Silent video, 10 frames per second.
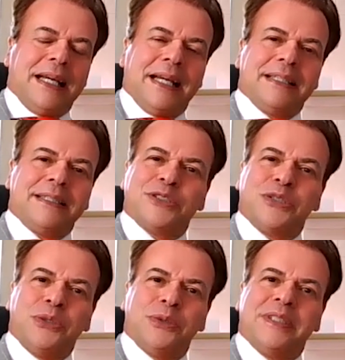And
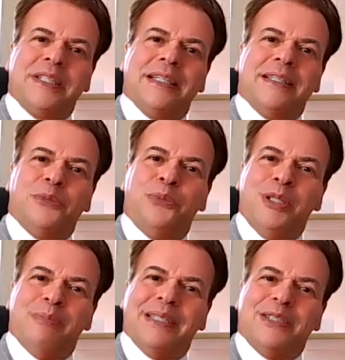so the
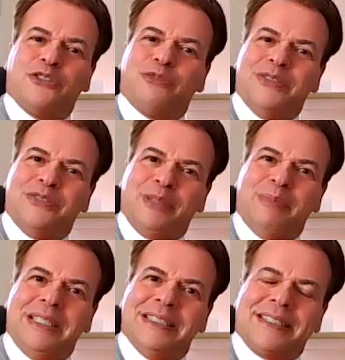women of my
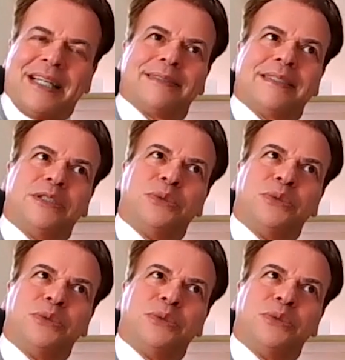family started